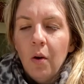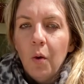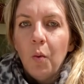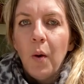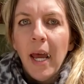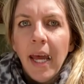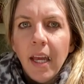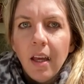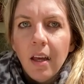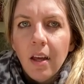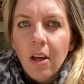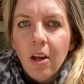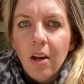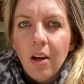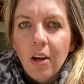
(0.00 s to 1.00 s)
"Wait,
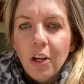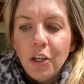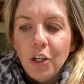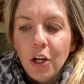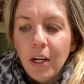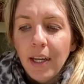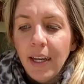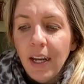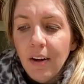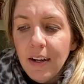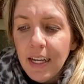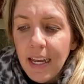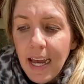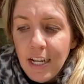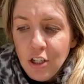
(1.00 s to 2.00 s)
your
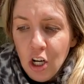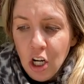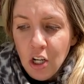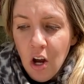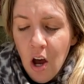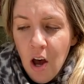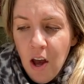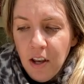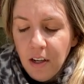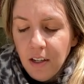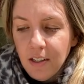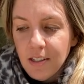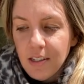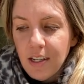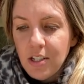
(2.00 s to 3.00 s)
hearing aids are gone,"
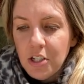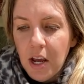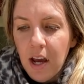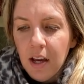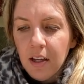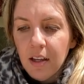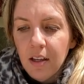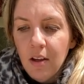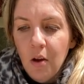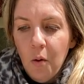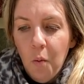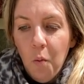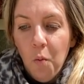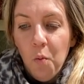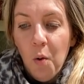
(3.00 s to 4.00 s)
said Jack.
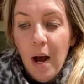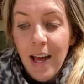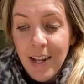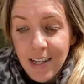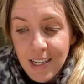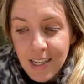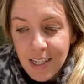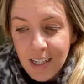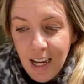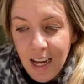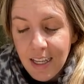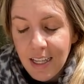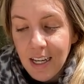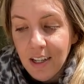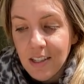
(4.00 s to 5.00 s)
"What?" I
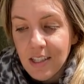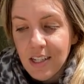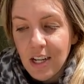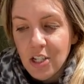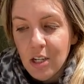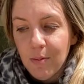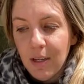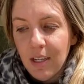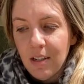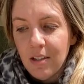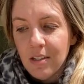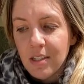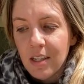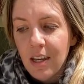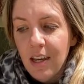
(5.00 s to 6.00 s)
yelled, touching my
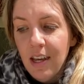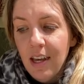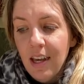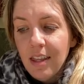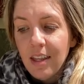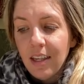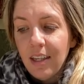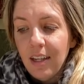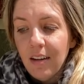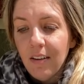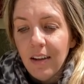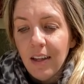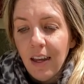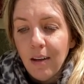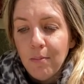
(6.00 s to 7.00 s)
ears. The
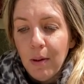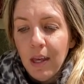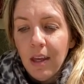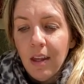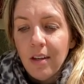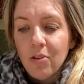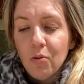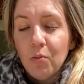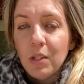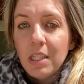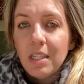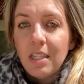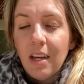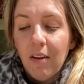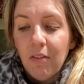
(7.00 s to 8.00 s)
hearing aid band was
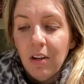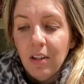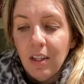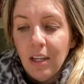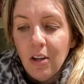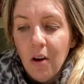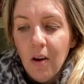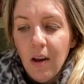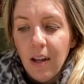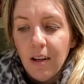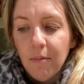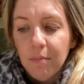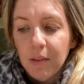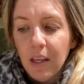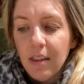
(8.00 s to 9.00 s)
definitely gone.
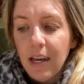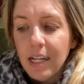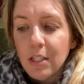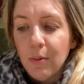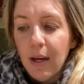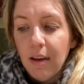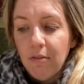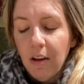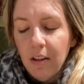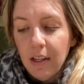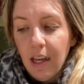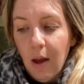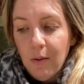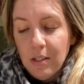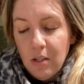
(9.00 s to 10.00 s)
That's why I felt like
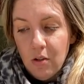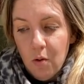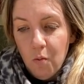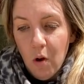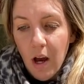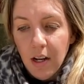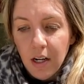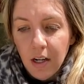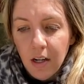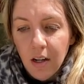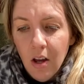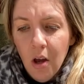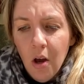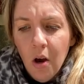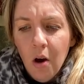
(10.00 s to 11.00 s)
I was underwater.
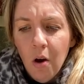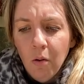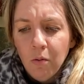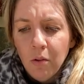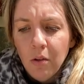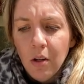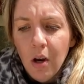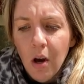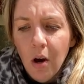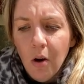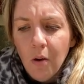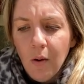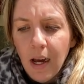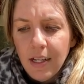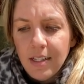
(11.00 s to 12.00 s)
"Oh
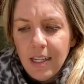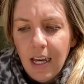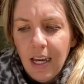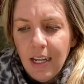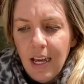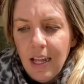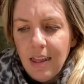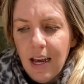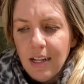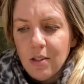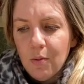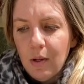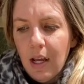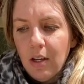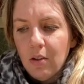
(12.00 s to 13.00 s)
no," I said, and that's
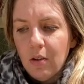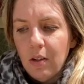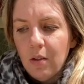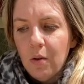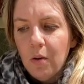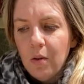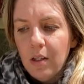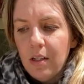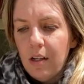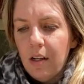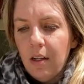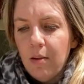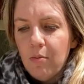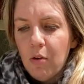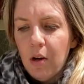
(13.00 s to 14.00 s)
when I couldn't hold it in
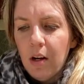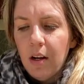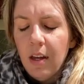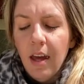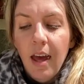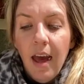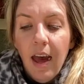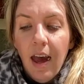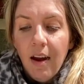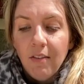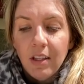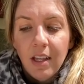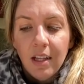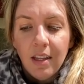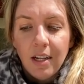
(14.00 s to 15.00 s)
anymore.
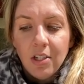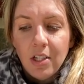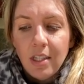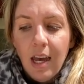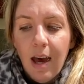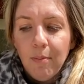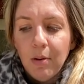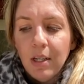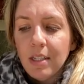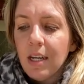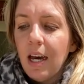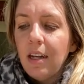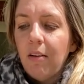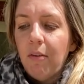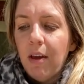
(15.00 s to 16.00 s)
Everything that just happened
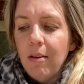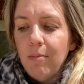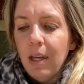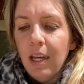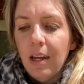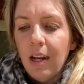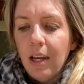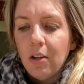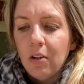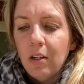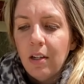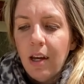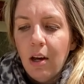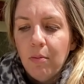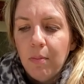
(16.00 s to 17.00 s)
kind of hit me, and I
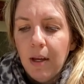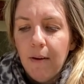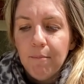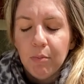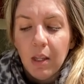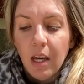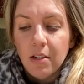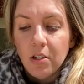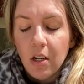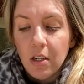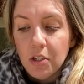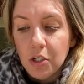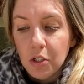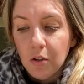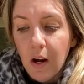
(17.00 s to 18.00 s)
couldn't help it. I
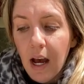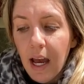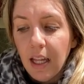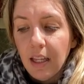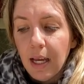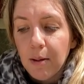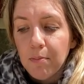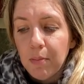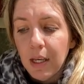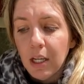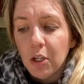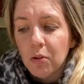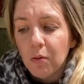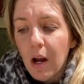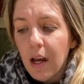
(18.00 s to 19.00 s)
started to cry, like
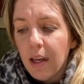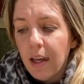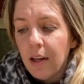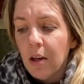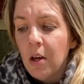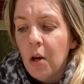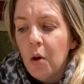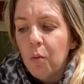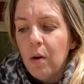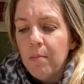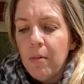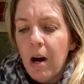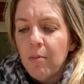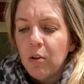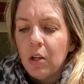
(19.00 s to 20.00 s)
big crying, what
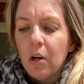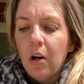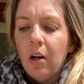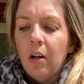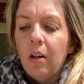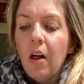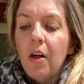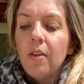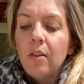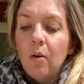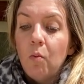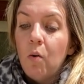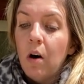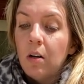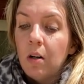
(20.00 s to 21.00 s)
Mom would call the
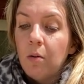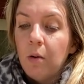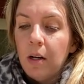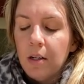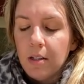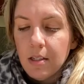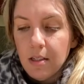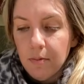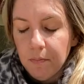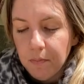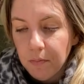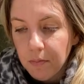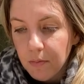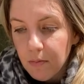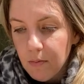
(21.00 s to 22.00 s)
waterworks.
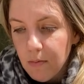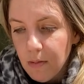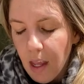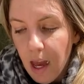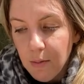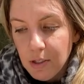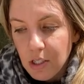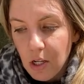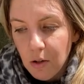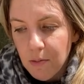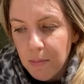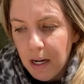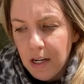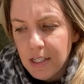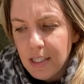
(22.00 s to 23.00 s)
I was so
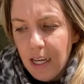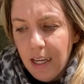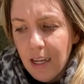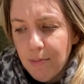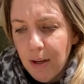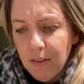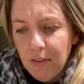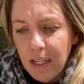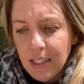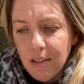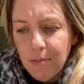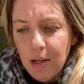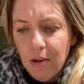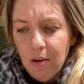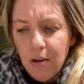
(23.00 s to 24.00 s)
embarrassed I hid my face
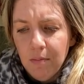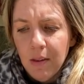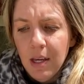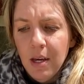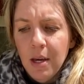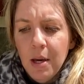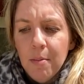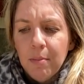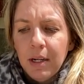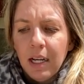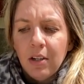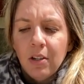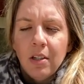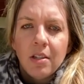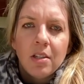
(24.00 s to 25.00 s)
in my arm, but I
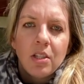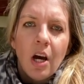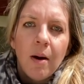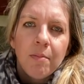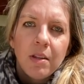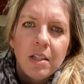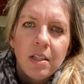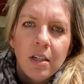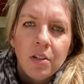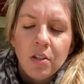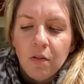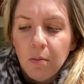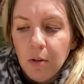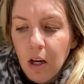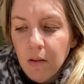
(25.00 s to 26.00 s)
couldn't stop the tears
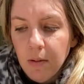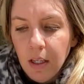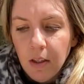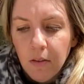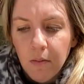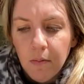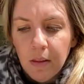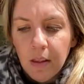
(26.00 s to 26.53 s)
from coming.